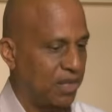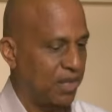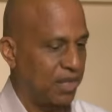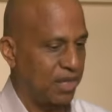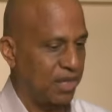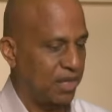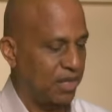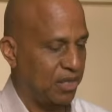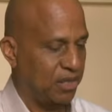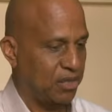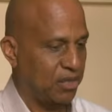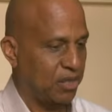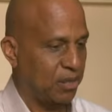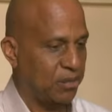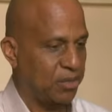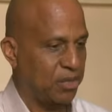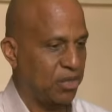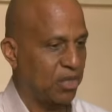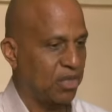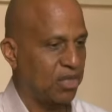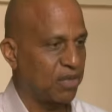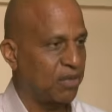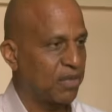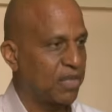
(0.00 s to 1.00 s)
is some
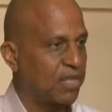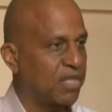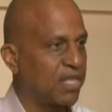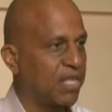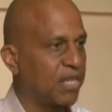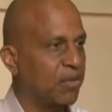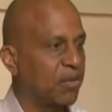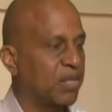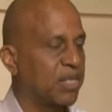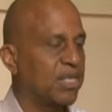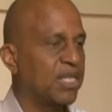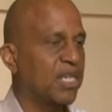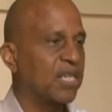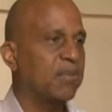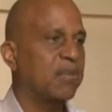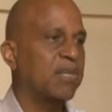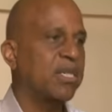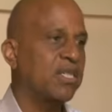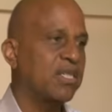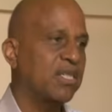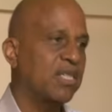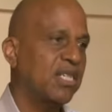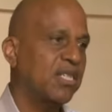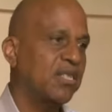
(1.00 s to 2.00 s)
sort of a sacred site
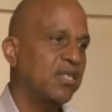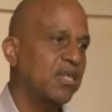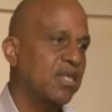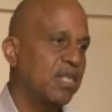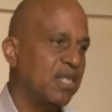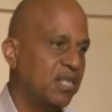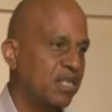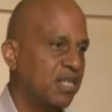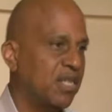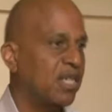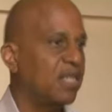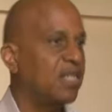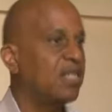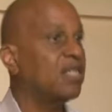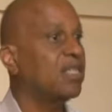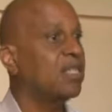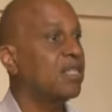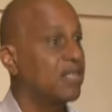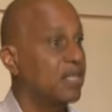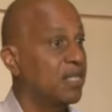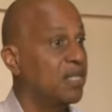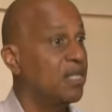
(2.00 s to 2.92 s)
because, as I understand it,